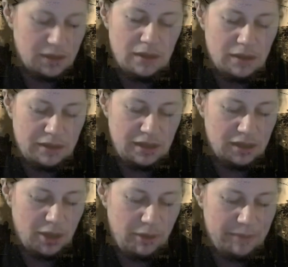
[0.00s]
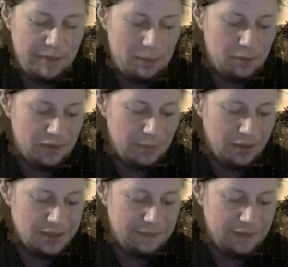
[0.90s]
The inchoate babel of the
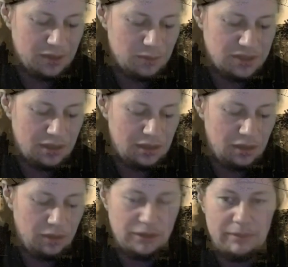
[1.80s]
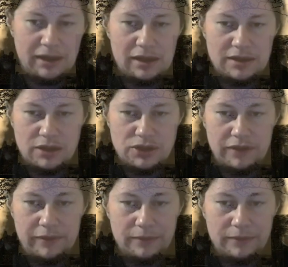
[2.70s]
party fell to a sudden lull that made Lisette shiver.